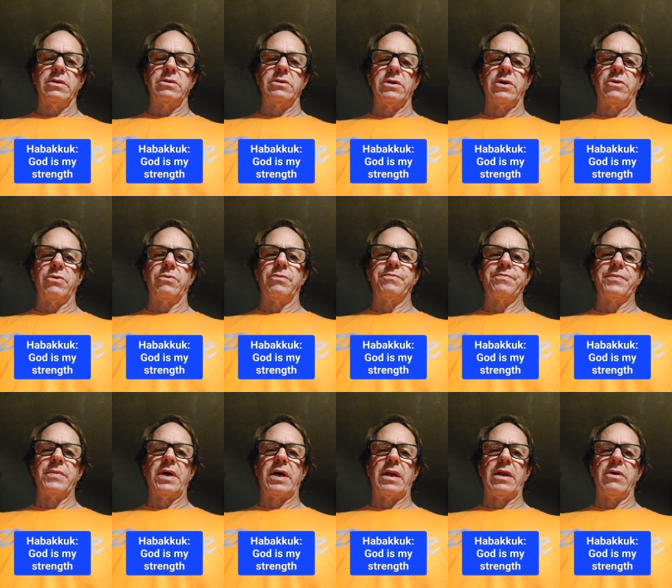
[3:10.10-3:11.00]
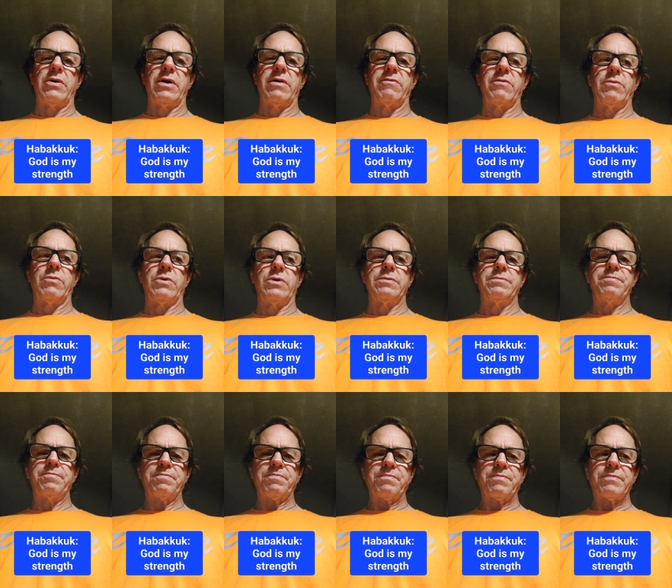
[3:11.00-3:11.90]
So I know
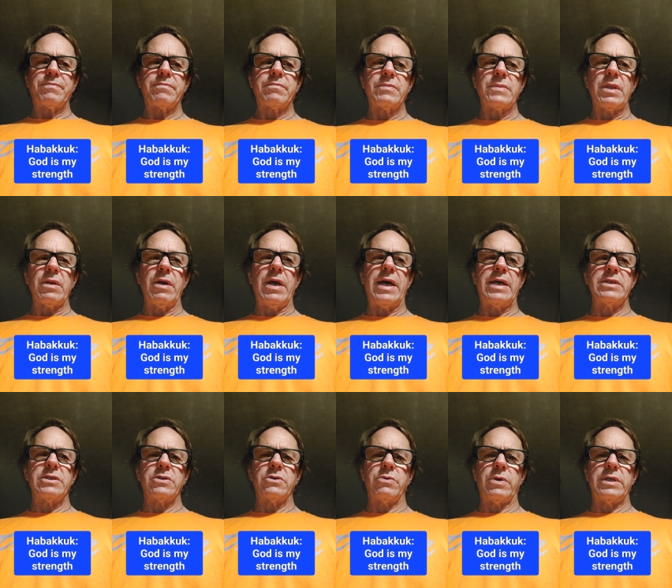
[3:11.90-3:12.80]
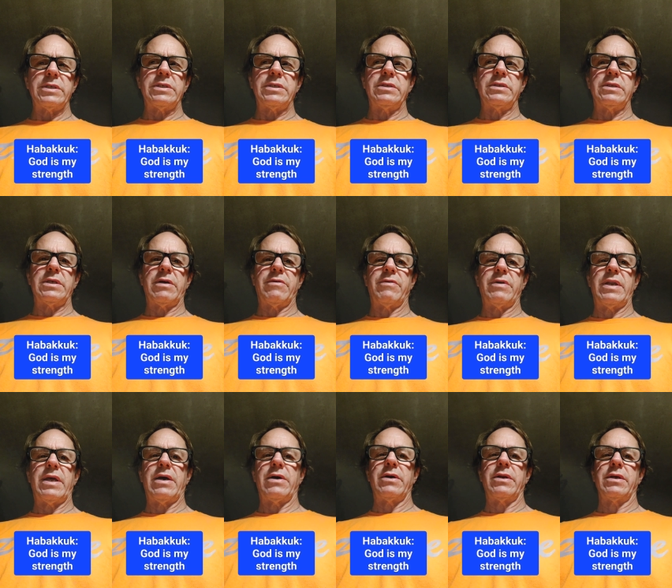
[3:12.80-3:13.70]
everyone has questions every
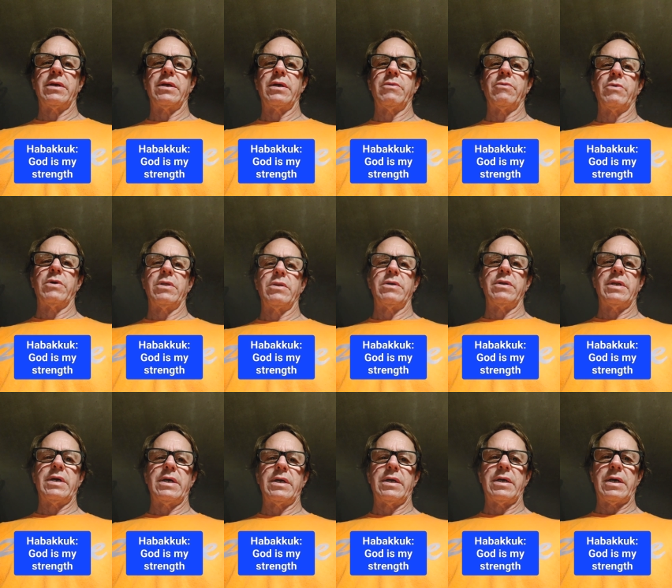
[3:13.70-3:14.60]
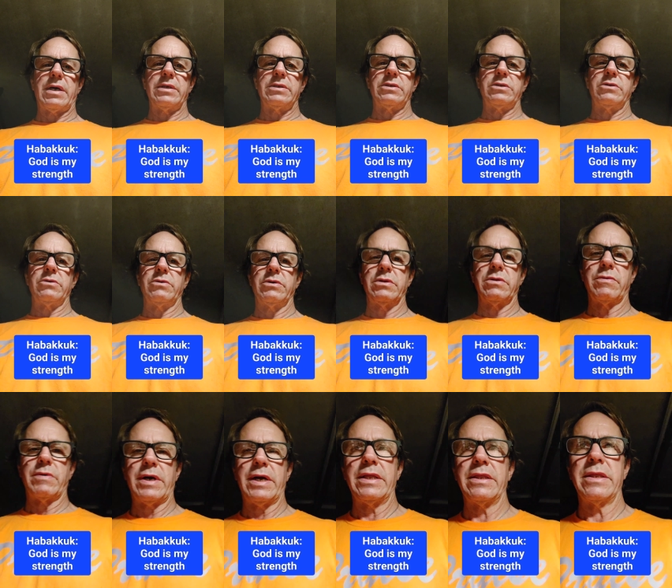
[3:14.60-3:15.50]
now and again whether or not God's doing
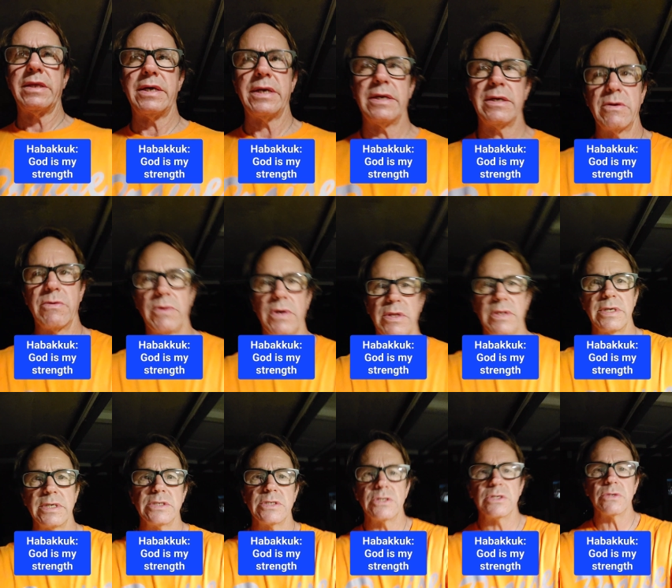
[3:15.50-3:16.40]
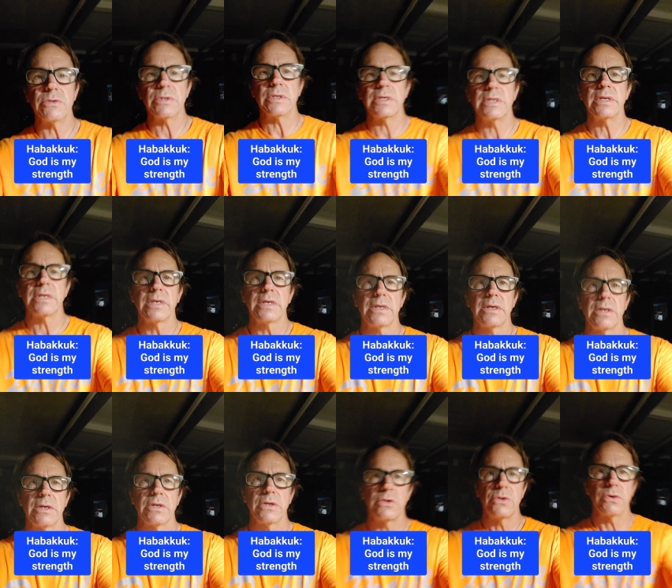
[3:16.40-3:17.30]
the right thing, whether He's doing
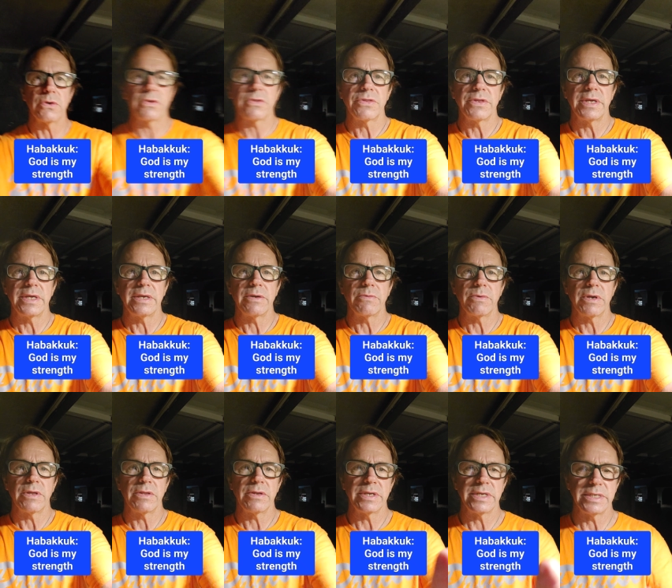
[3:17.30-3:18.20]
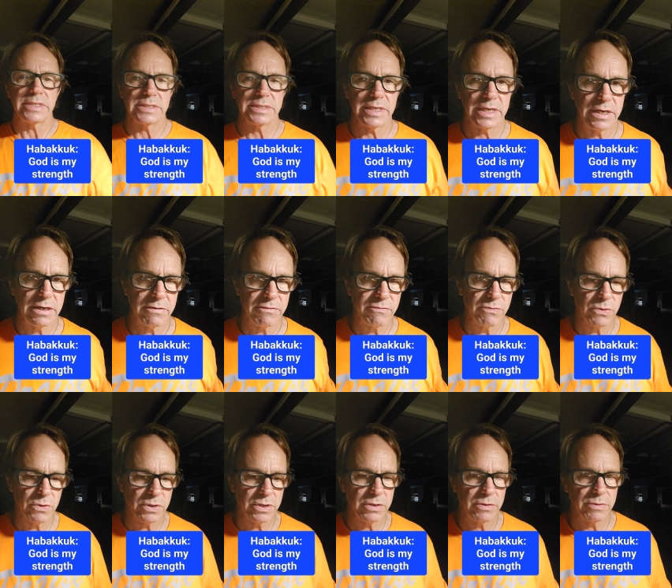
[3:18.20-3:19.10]
your thing, whether He's there
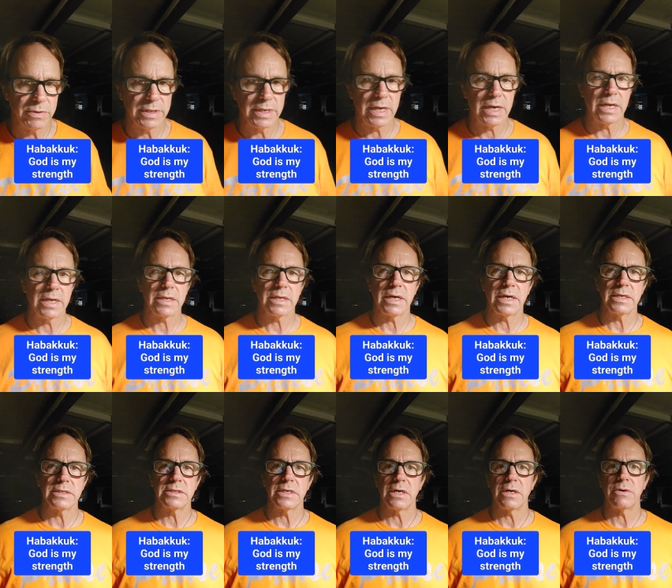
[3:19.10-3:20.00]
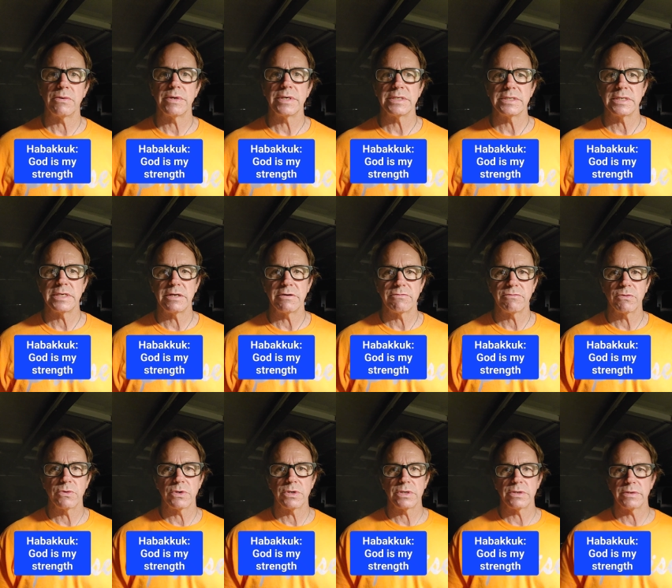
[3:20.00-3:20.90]
for you or not. God's always there
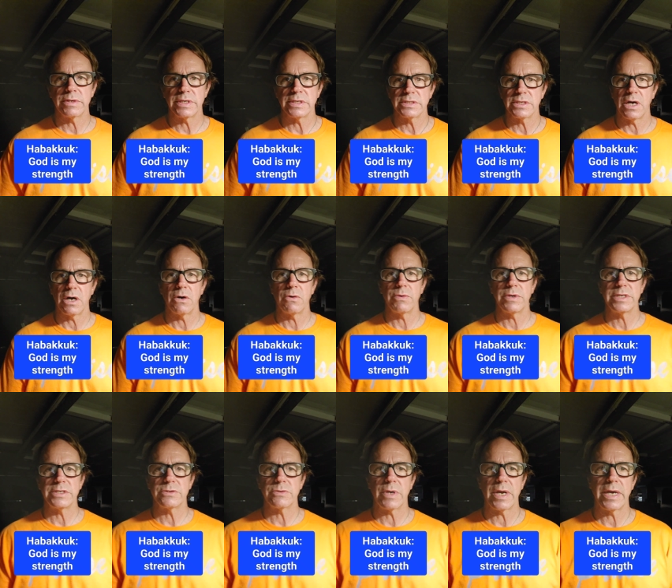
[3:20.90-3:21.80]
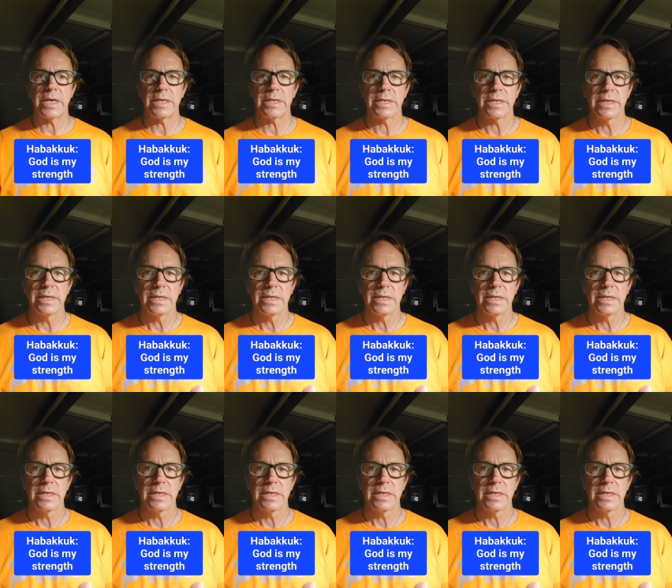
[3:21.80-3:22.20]
for you, He's always right.